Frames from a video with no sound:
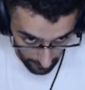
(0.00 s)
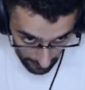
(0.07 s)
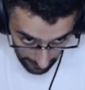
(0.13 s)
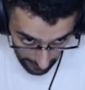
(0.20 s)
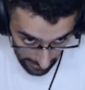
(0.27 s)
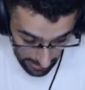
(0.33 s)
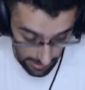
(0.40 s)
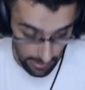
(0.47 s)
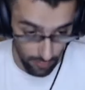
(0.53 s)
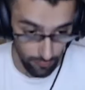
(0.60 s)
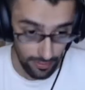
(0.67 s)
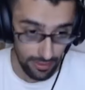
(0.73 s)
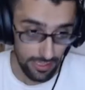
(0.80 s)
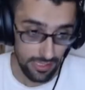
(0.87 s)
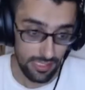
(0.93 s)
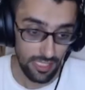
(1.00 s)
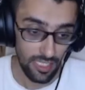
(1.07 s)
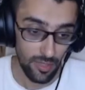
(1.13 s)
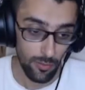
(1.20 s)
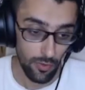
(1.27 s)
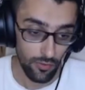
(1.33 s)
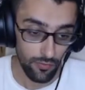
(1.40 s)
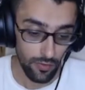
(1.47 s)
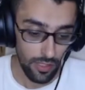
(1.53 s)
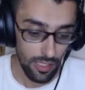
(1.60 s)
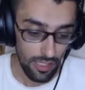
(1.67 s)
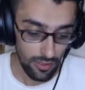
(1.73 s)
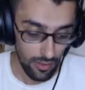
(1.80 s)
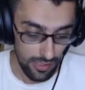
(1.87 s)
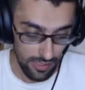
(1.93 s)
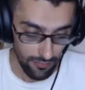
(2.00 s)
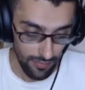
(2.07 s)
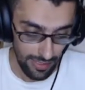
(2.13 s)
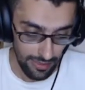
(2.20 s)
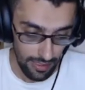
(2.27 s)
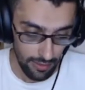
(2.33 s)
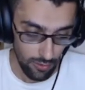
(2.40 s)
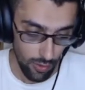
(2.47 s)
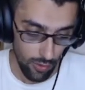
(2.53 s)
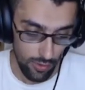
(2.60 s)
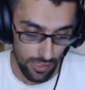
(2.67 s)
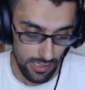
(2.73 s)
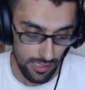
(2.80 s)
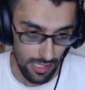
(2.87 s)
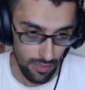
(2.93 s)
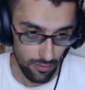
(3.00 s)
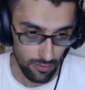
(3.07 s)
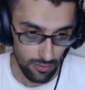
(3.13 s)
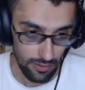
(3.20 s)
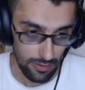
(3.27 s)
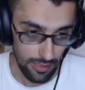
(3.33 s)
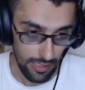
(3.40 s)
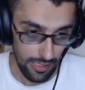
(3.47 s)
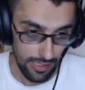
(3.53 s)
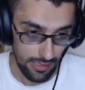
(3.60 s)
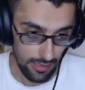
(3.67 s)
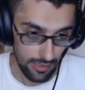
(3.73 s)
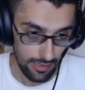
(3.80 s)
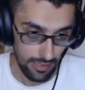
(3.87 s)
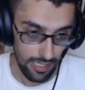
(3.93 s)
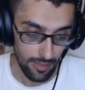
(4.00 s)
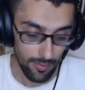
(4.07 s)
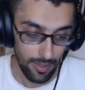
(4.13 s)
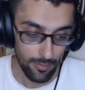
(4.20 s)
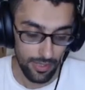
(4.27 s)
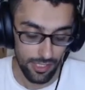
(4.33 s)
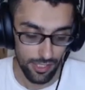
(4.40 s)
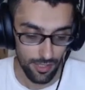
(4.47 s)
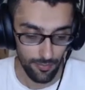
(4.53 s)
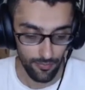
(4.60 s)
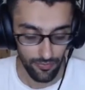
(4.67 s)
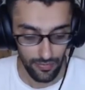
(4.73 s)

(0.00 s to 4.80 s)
This is a really sneaky move, because if I take the horse now, he's going to take my bishop.